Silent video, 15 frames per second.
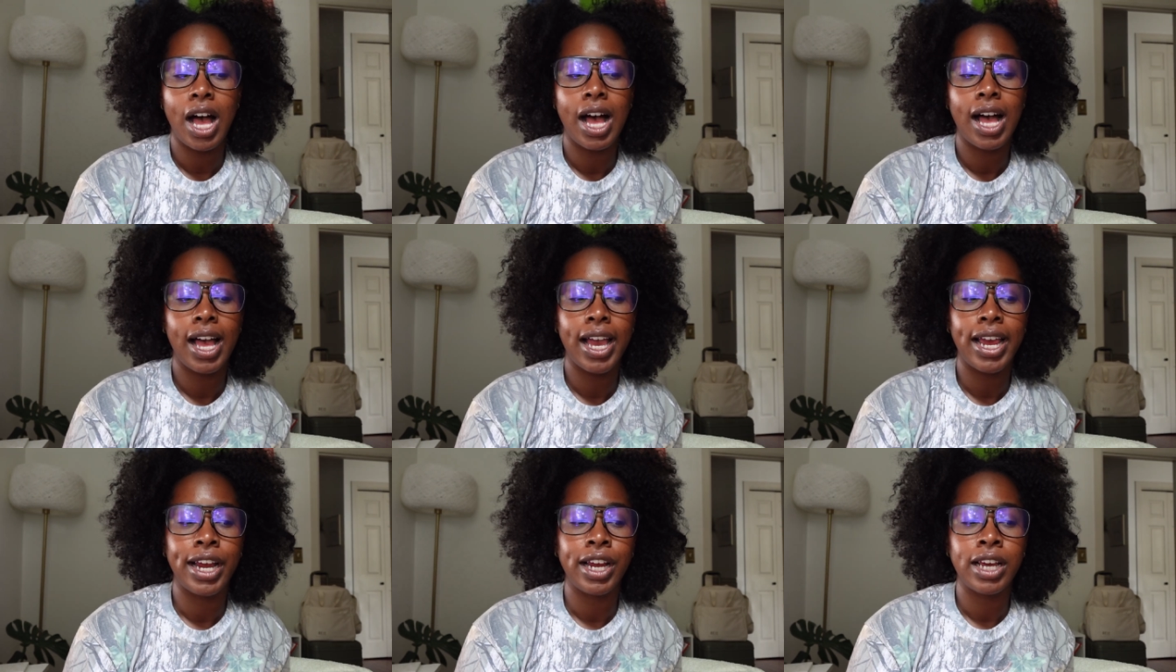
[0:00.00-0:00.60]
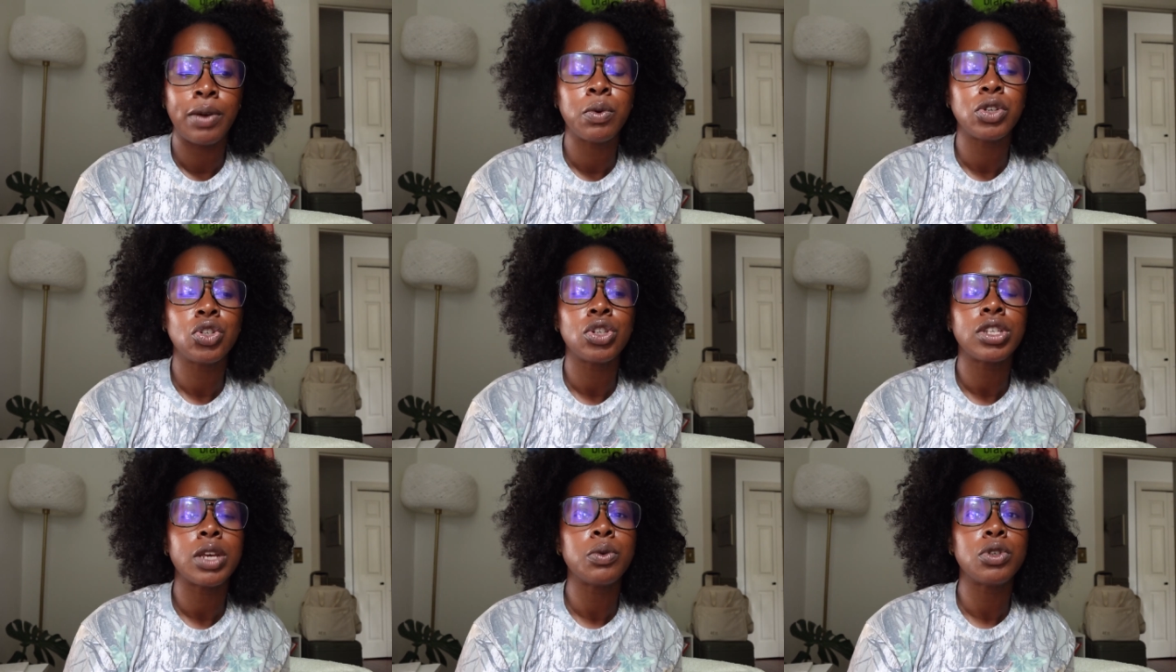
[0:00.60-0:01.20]
It
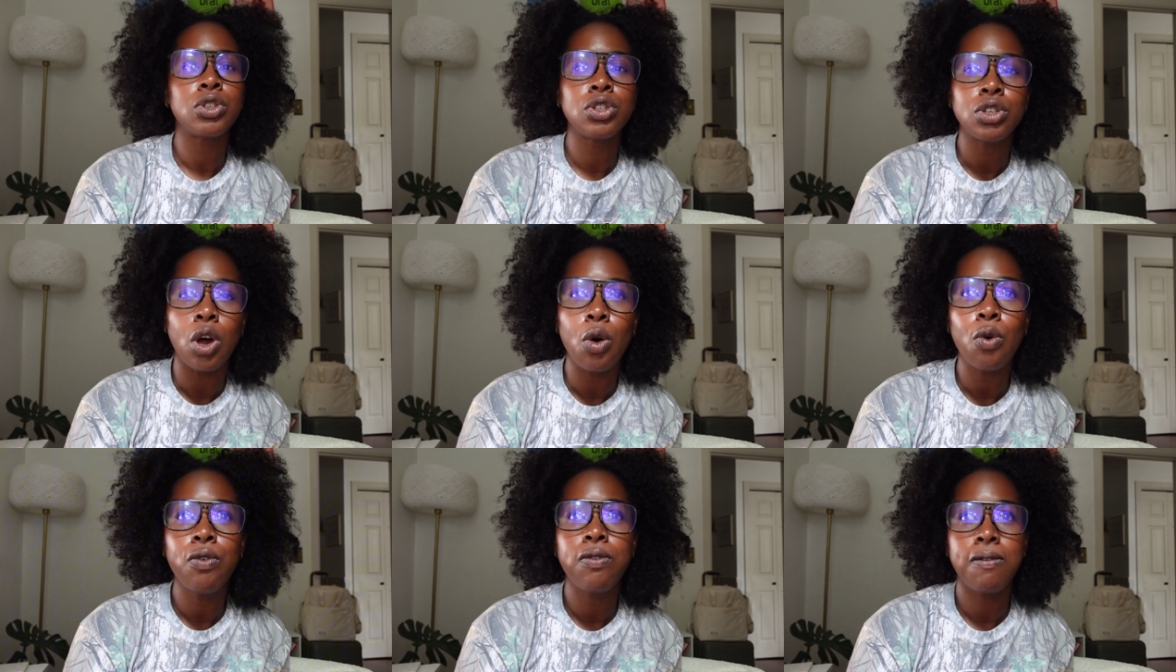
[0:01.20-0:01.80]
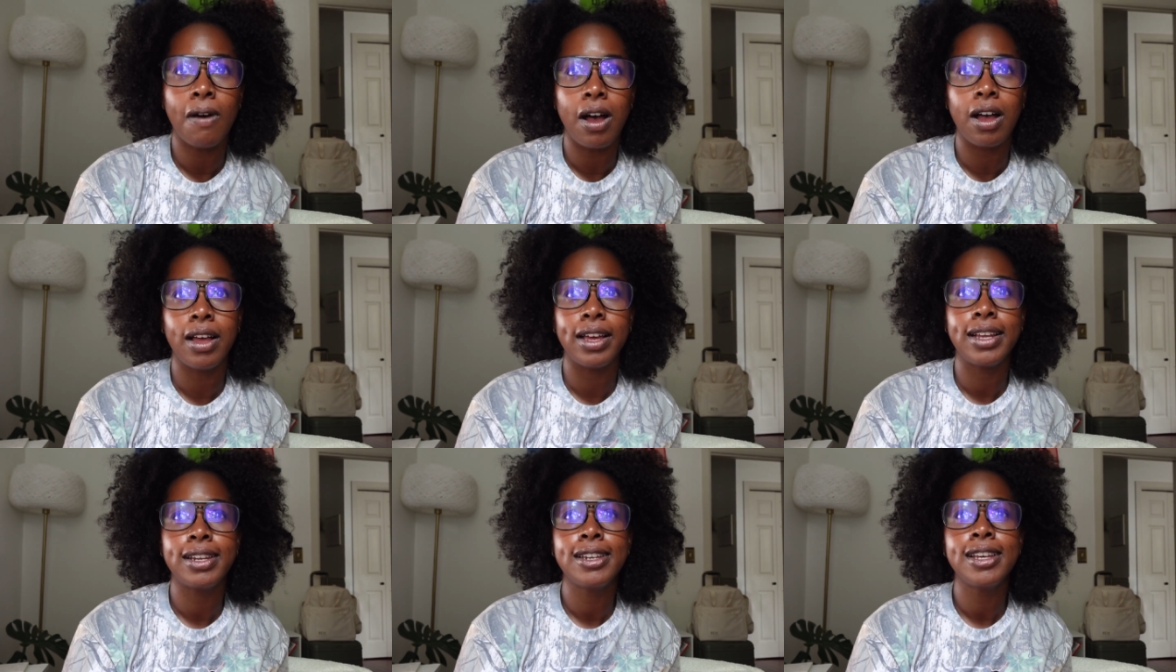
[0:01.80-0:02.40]
was so
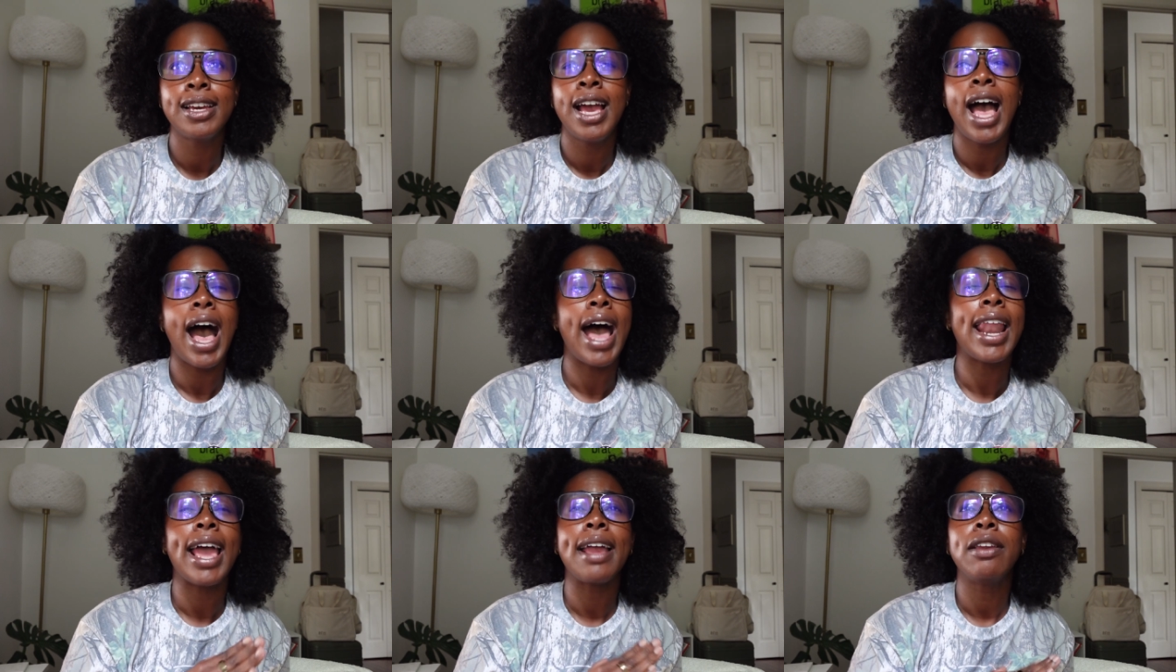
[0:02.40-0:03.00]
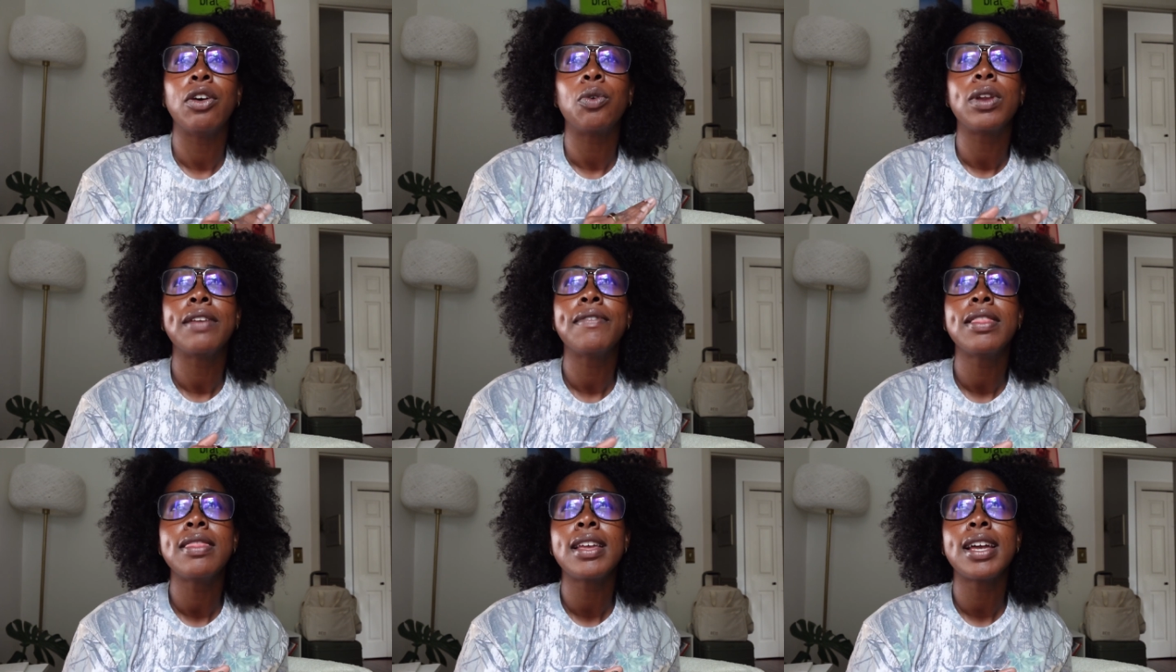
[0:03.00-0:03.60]
fun. And I don't
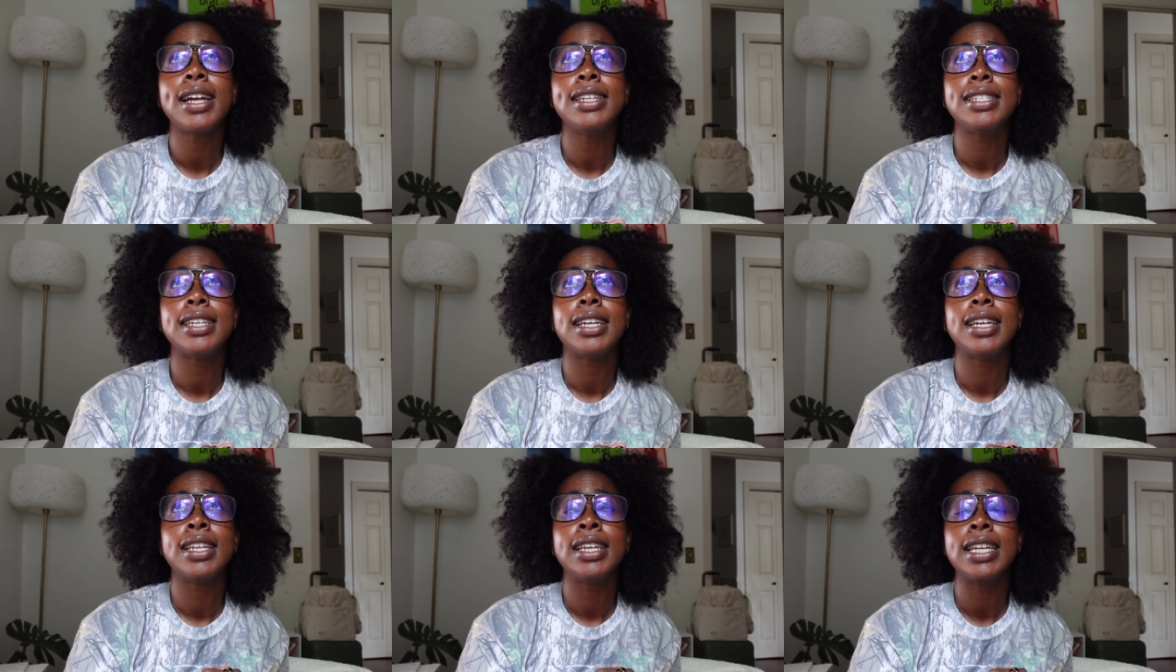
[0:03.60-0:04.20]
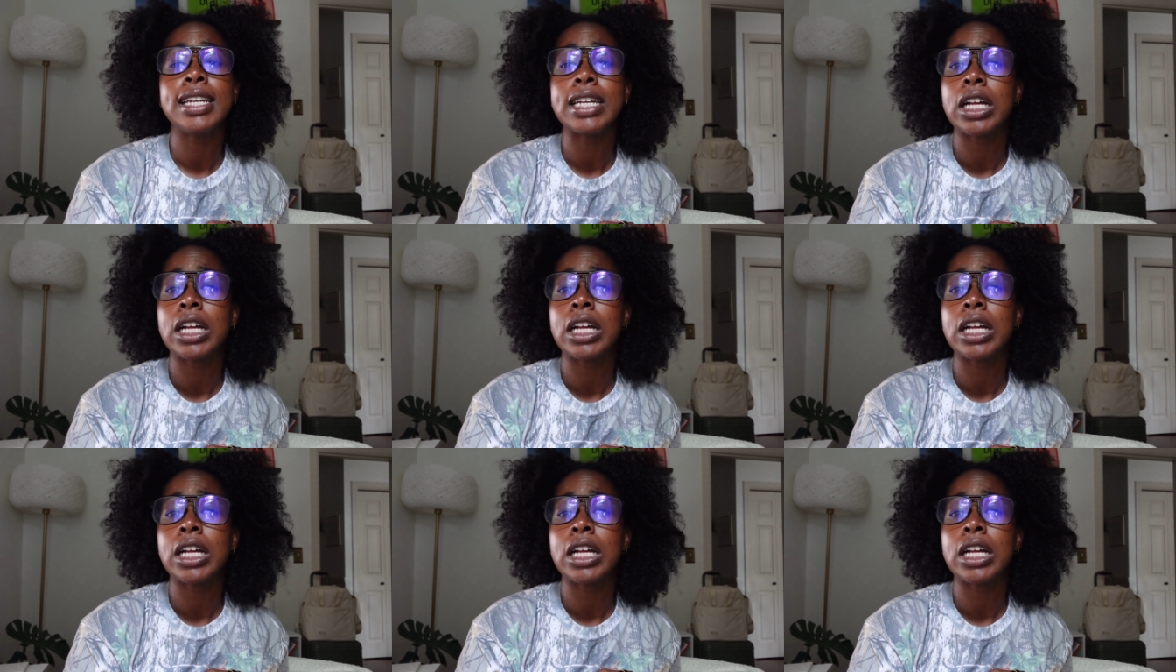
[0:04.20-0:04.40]
even think I did.